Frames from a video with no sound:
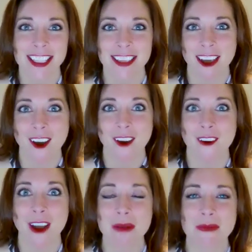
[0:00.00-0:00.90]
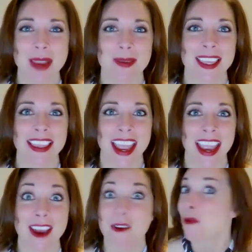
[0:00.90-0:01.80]
So maybe
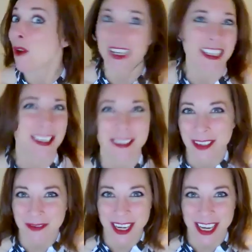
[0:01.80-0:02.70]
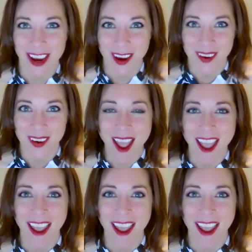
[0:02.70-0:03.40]
they watch a YouTube video,